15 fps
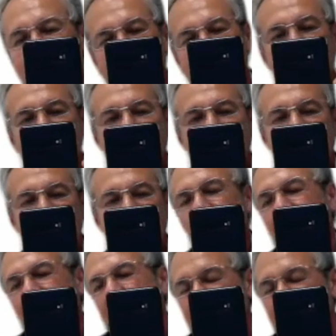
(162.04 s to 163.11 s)
by a
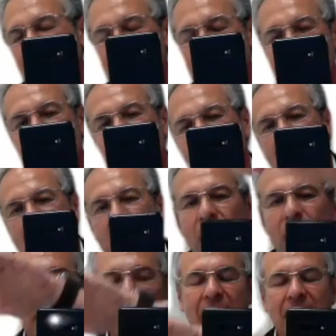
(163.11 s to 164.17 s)
buffering that you have
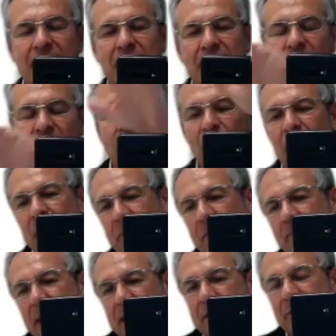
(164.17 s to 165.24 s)
created around the
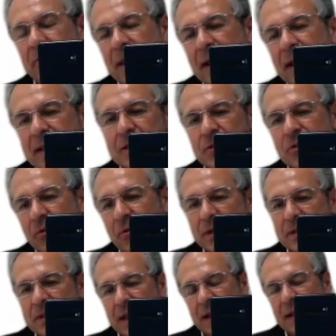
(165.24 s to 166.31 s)
battery. That is your
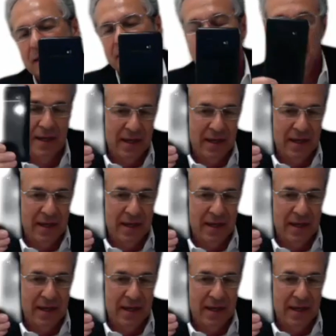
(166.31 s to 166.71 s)
resilience.